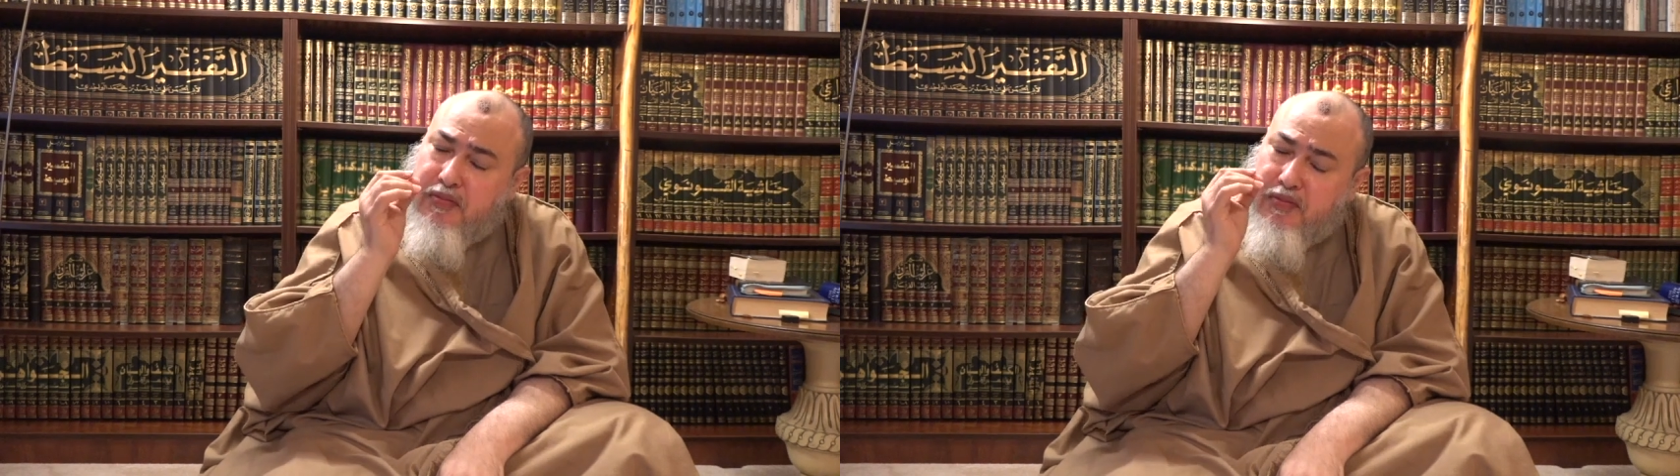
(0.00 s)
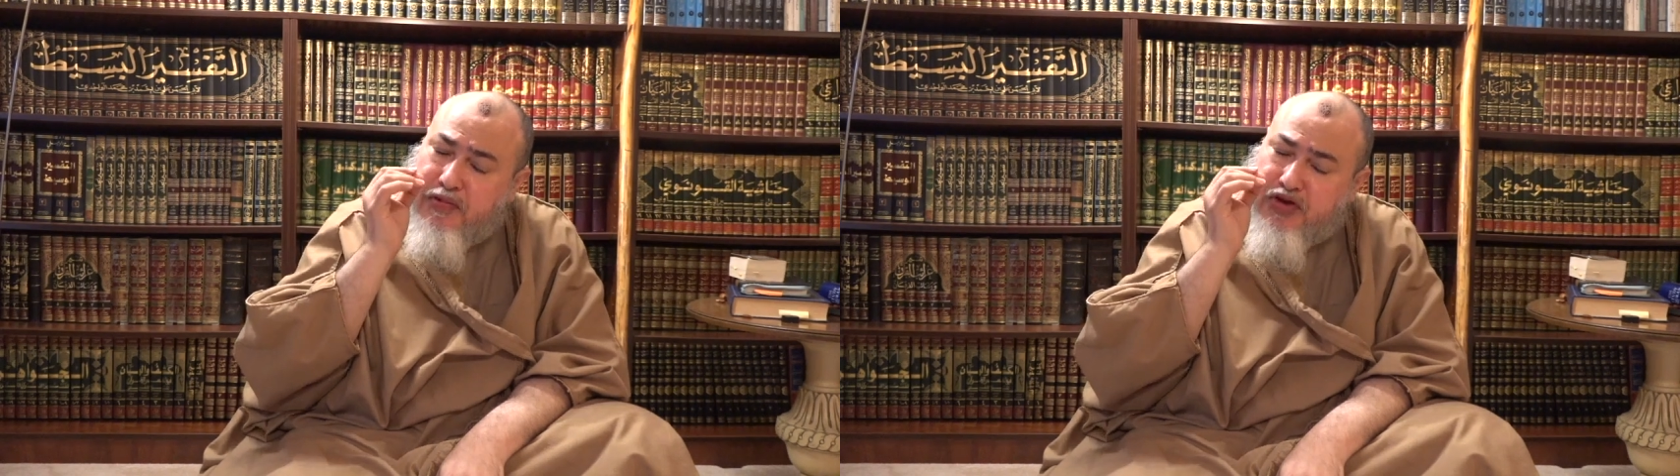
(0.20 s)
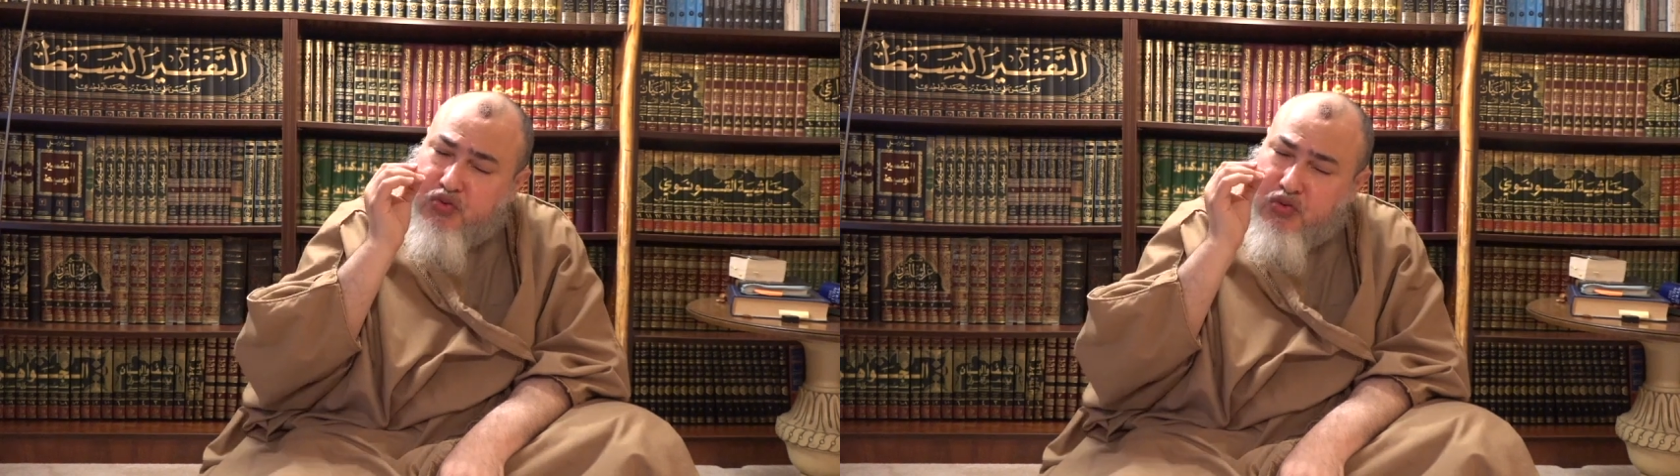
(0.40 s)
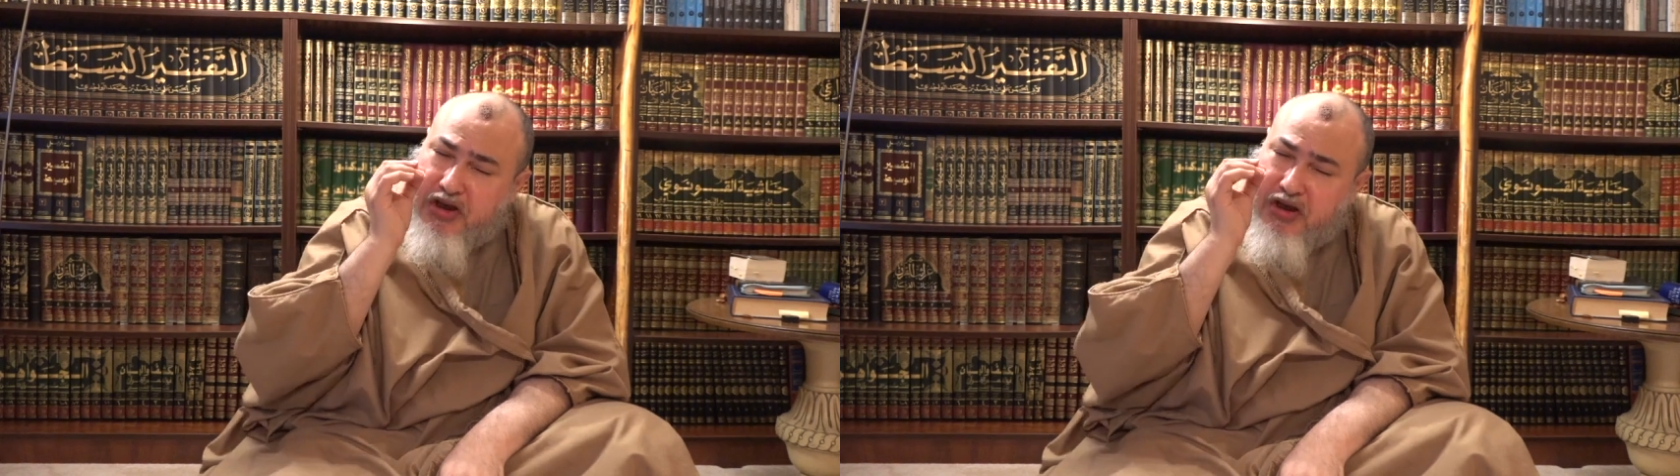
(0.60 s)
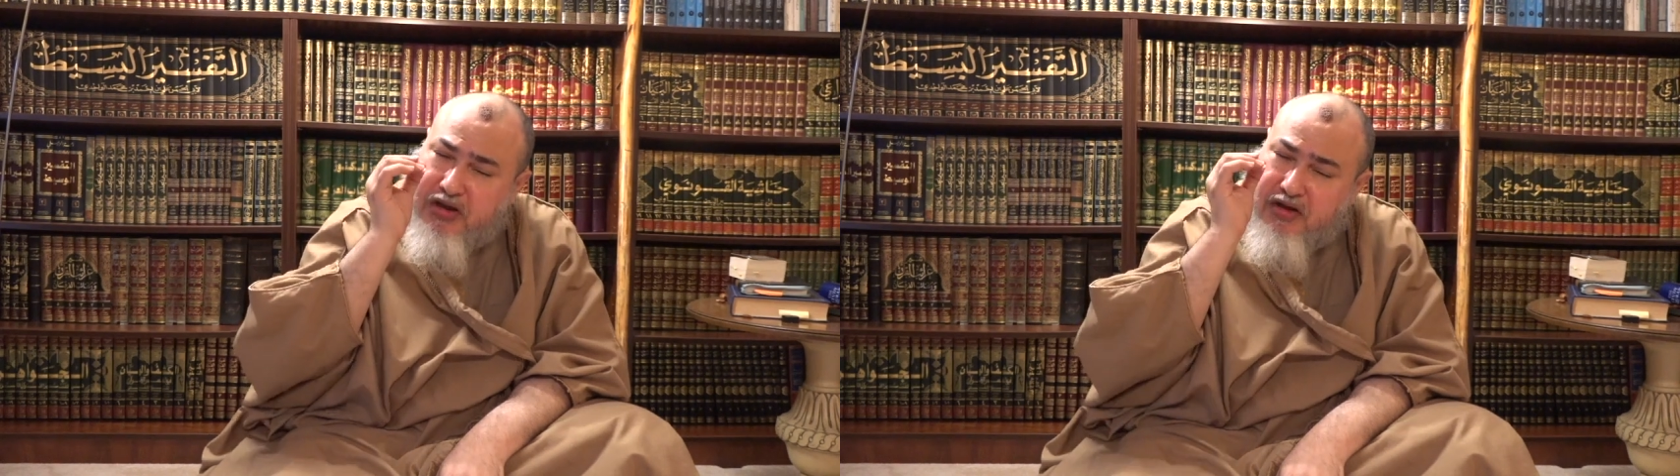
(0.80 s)

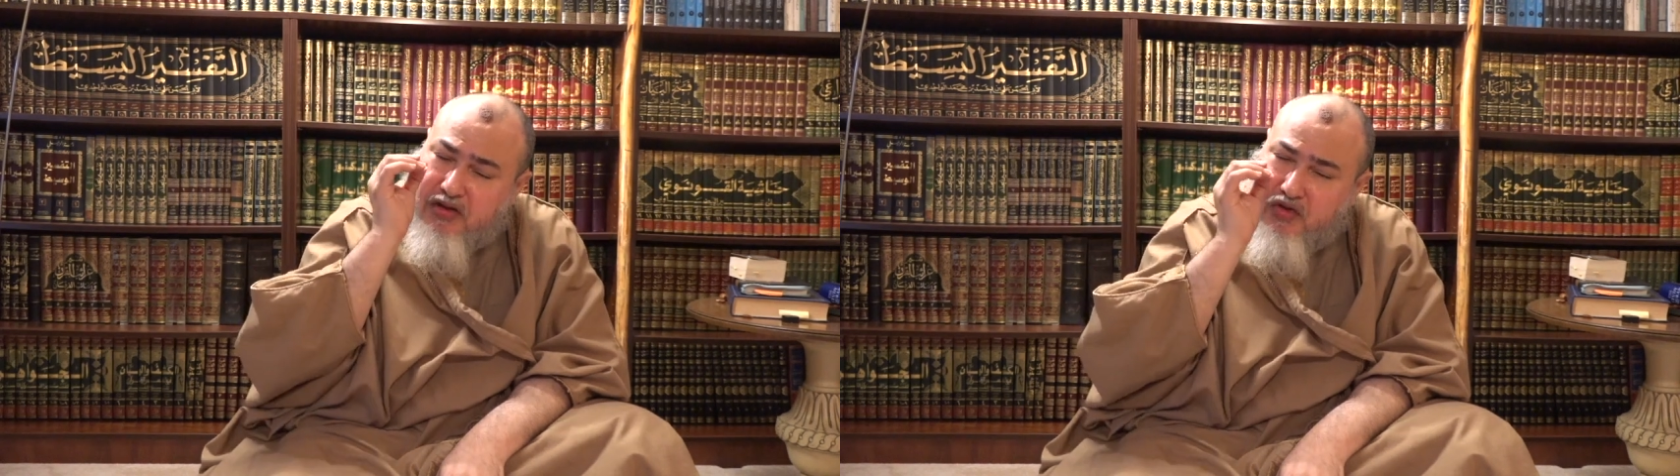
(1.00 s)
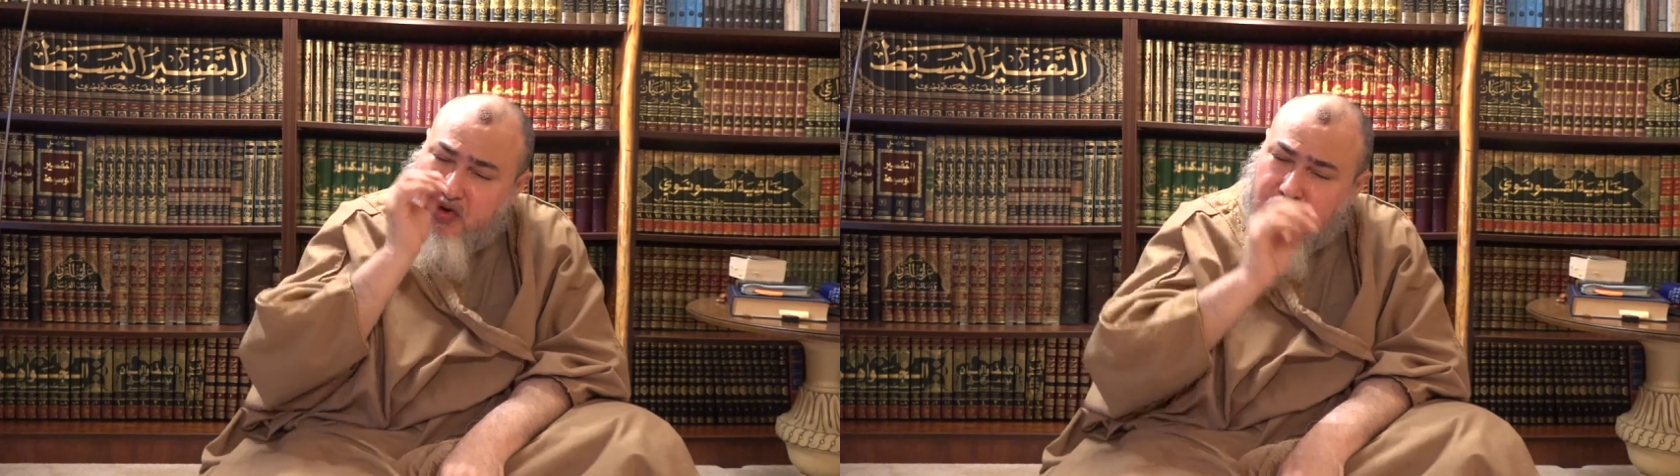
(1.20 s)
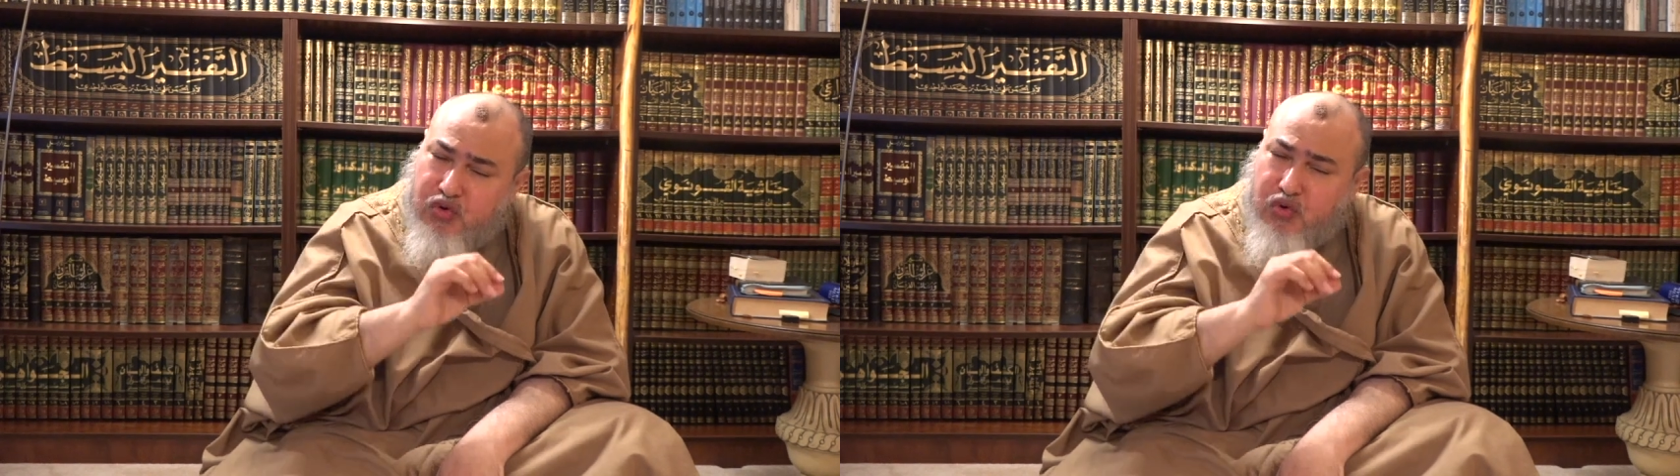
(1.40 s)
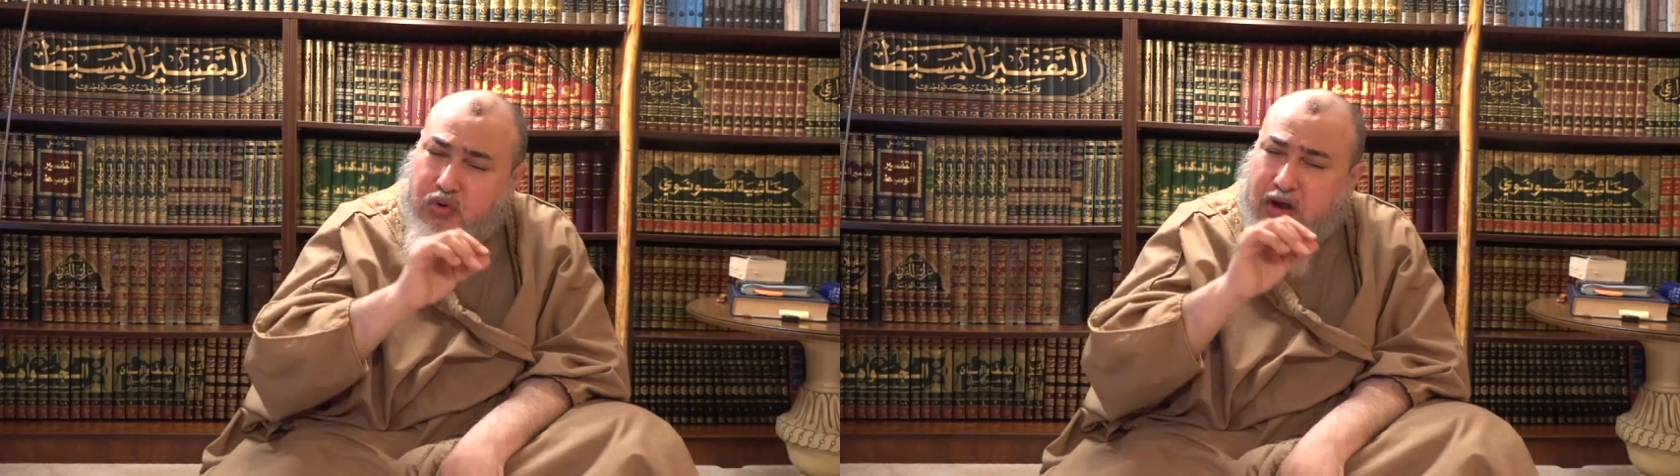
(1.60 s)
between you